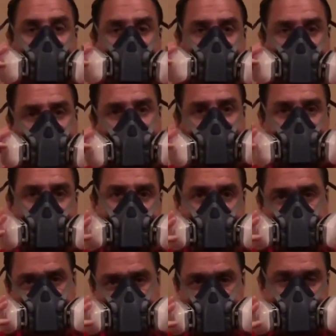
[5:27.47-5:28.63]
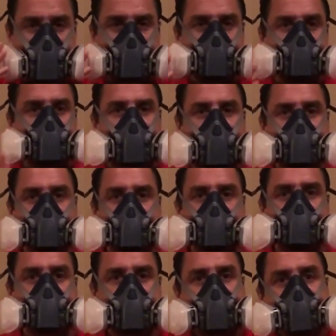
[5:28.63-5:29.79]
So I've adjusted my straps.
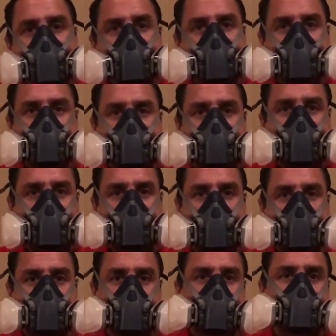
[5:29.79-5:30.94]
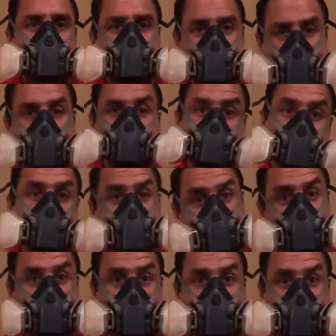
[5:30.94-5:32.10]
My respirator seems to be
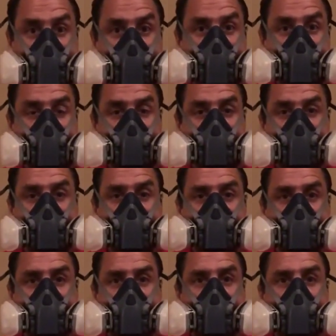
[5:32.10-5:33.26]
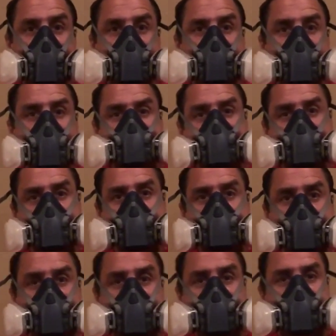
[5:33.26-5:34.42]
fitting good, but now I have to do
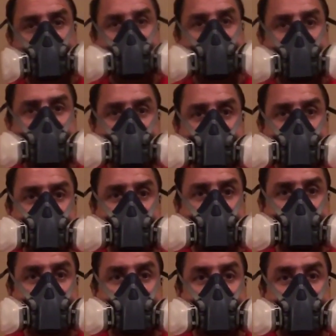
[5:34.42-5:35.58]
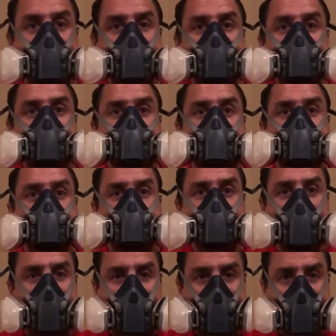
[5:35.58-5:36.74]
what they call a seal
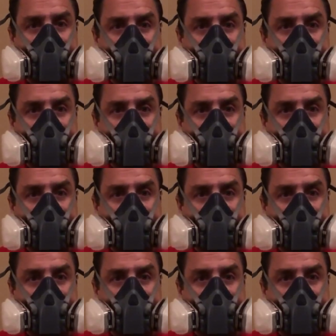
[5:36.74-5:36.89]
check.